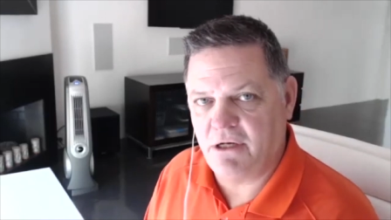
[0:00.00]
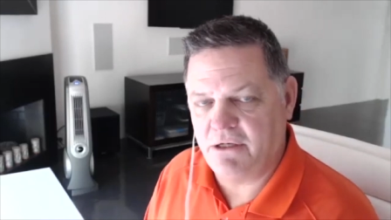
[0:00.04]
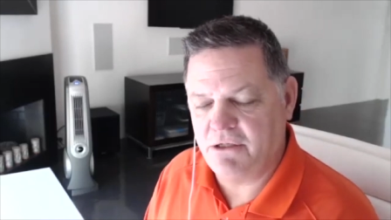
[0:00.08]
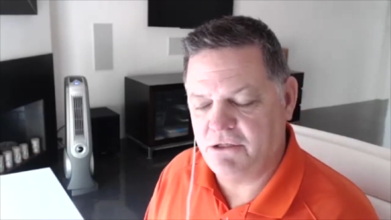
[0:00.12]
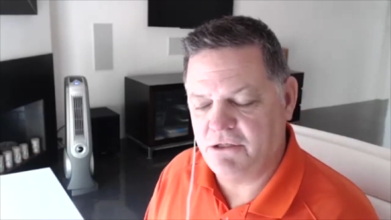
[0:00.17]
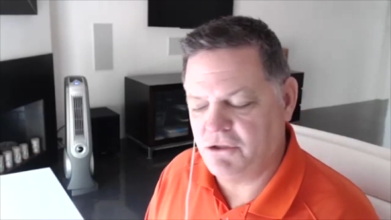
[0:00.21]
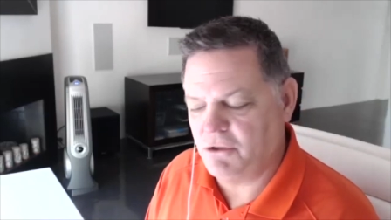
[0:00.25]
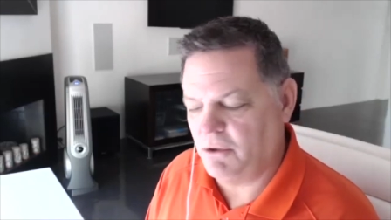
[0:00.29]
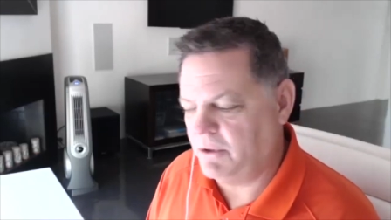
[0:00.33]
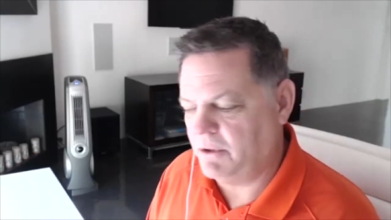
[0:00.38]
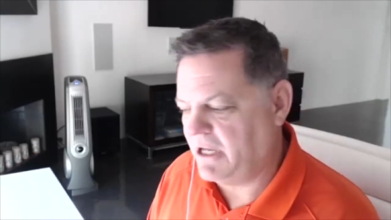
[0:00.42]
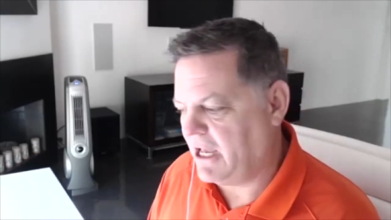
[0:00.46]
And
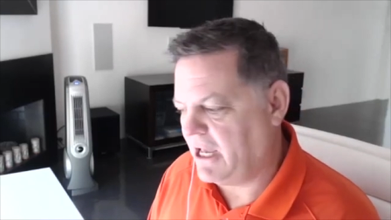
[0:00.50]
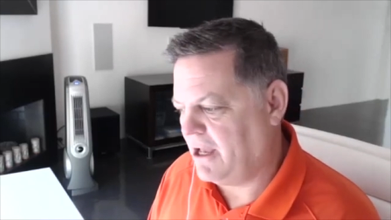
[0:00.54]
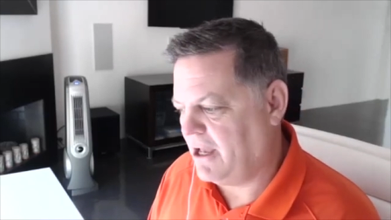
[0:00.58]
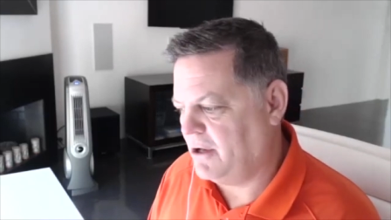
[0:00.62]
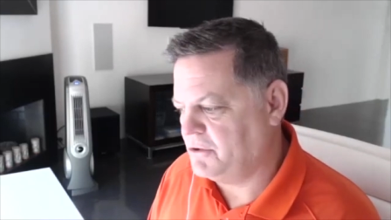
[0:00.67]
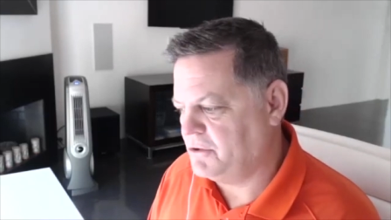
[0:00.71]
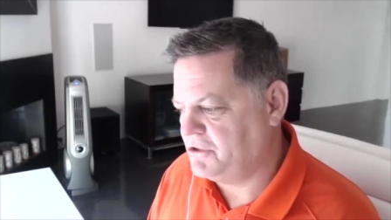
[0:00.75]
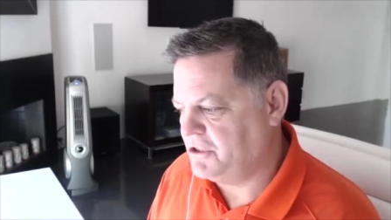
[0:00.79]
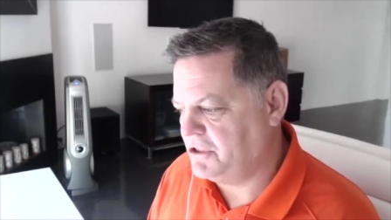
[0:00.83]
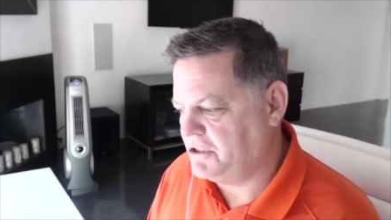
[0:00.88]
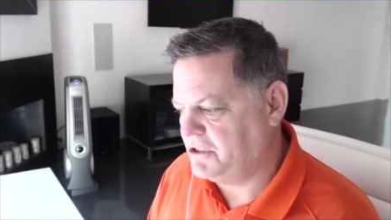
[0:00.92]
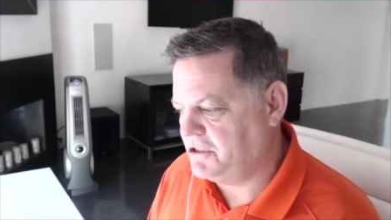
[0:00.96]
so
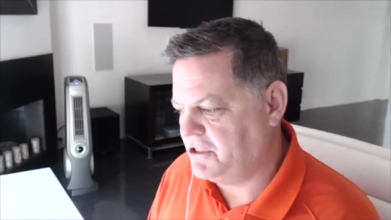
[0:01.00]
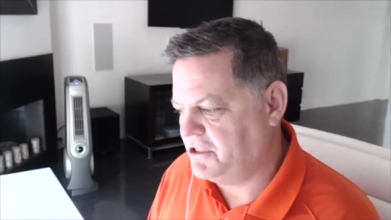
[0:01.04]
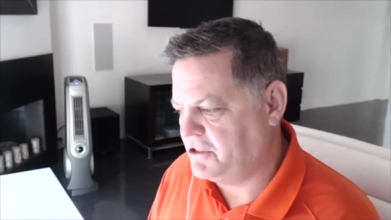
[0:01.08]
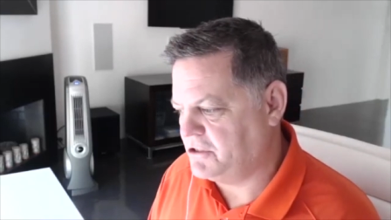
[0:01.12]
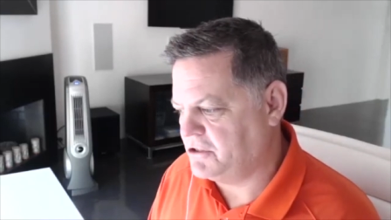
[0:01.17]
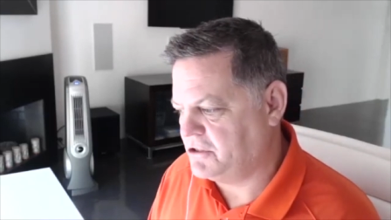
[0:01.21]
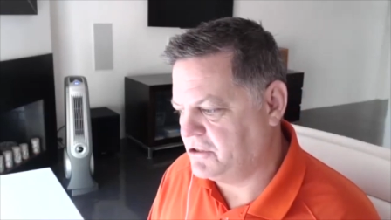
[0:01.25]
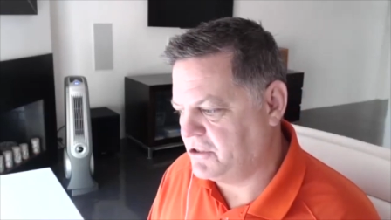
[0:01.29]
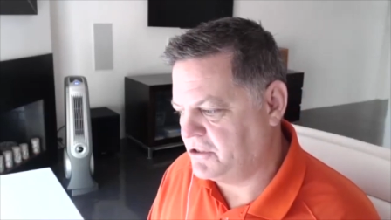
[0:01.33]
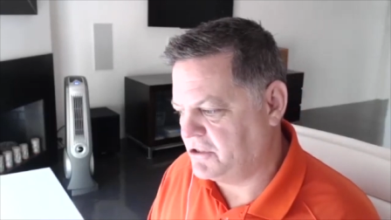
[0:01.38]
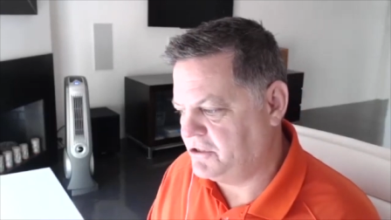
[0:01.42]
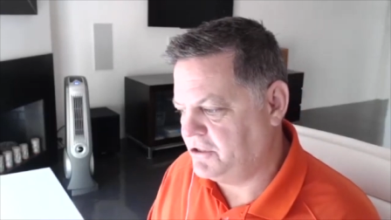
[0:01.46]
now she
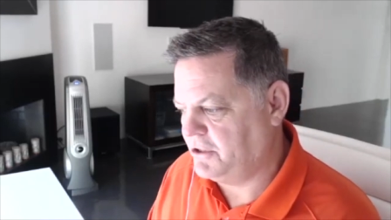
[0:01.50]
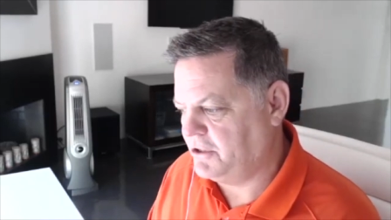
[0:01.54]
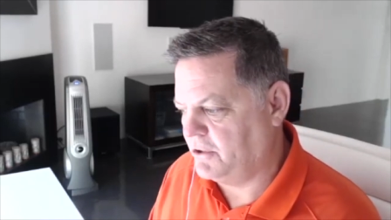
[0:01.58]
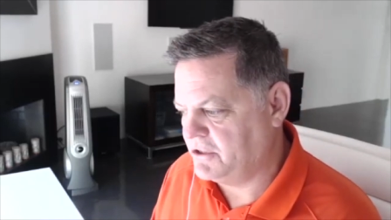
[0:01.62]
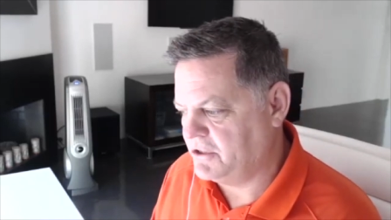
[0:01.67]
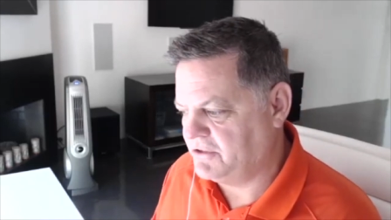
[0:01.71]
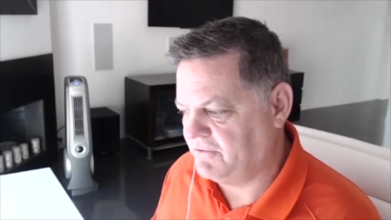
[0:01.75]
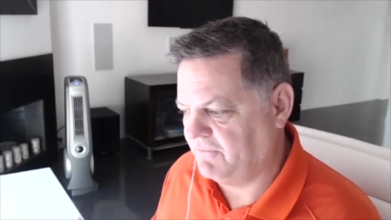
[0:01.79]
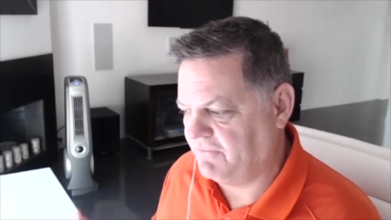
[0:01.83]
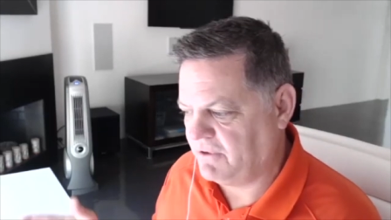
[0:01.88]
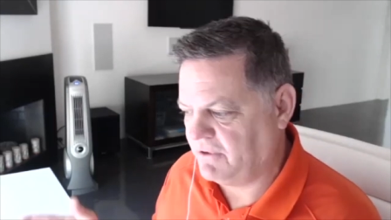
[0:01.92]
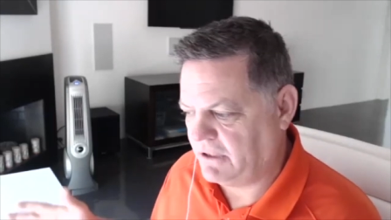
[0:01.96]
teaches a
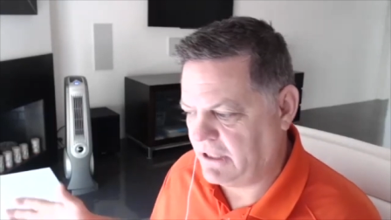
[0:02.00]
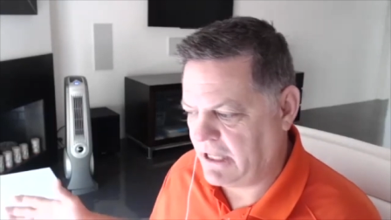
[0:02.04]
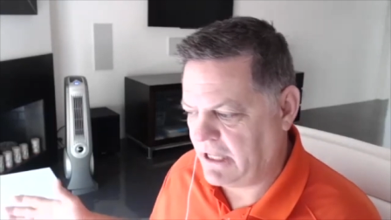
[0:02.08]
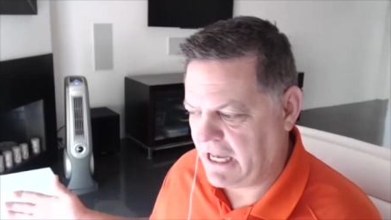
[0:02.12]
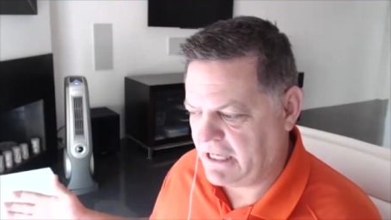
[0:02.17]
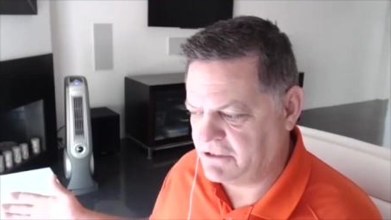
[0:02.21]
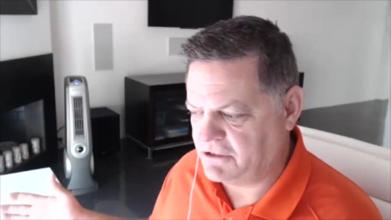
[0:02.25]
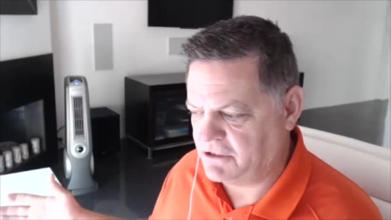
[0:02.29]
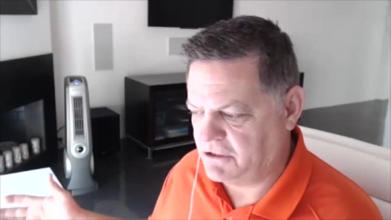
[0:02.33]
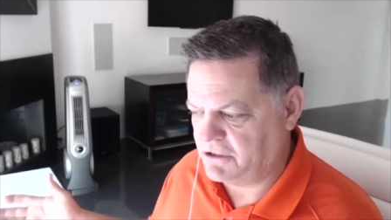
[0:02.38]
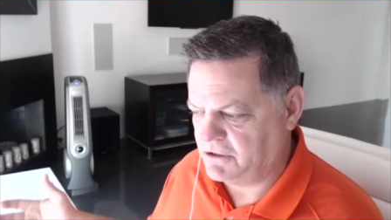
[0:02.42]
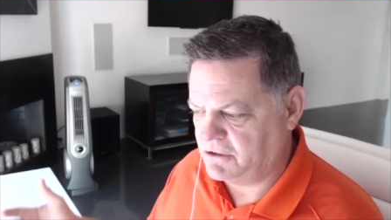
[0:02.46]
series of
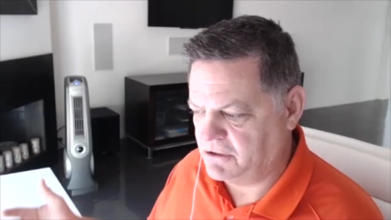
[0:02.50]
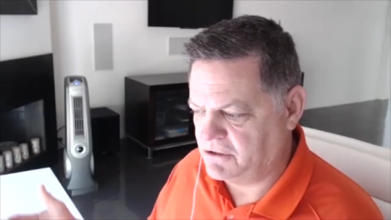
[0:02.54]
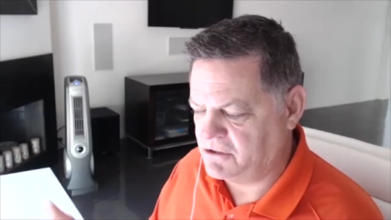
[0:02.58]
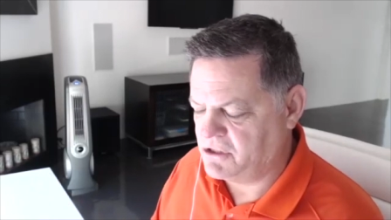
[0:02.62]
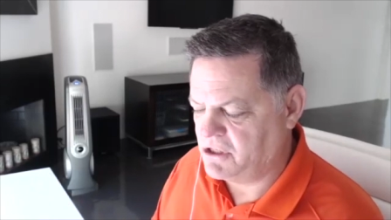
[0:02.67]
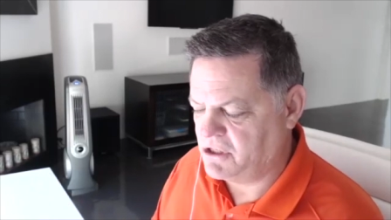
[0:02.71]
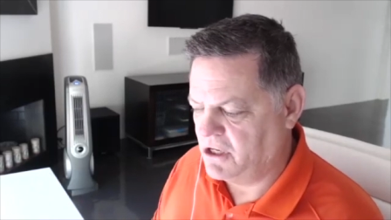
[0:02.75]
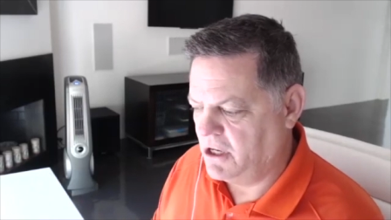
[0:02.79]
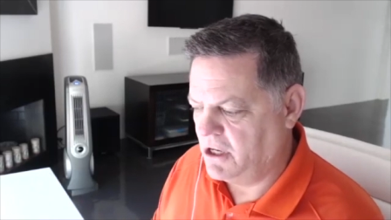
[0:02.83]
classes